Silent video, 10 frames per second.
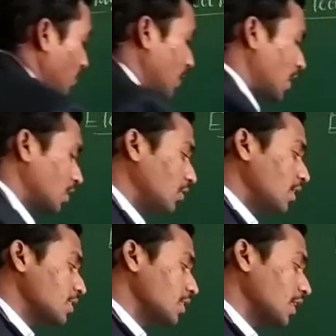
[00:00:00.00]
cathode
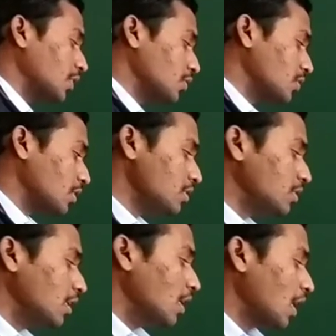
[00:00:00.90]
has negative charge,
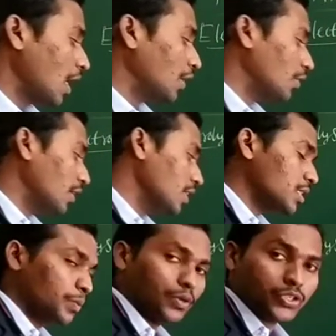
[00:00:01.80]
anode has
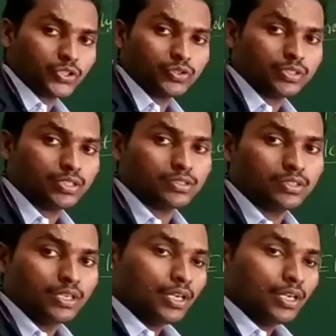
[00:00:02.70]
positive charge.